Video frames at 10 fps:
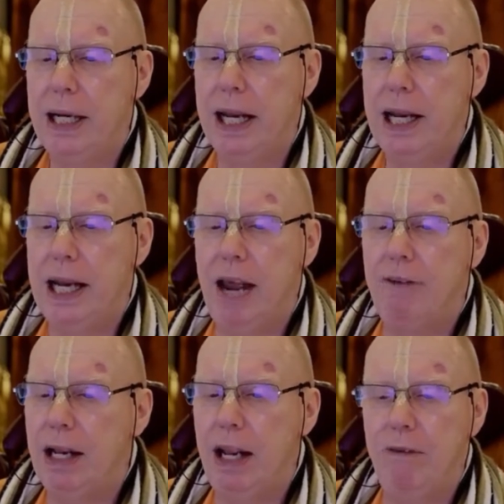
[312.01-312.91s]
can
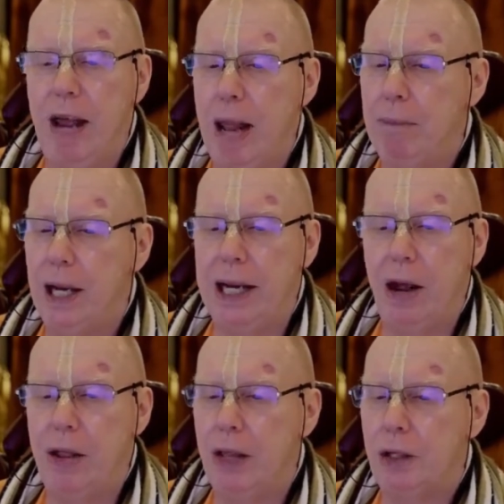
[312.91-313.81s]
never live happily
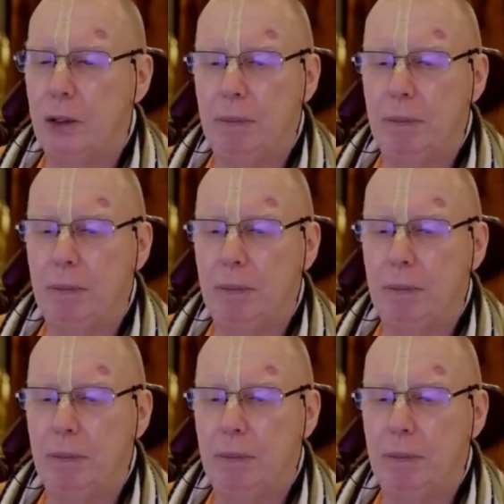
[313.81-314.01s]
on this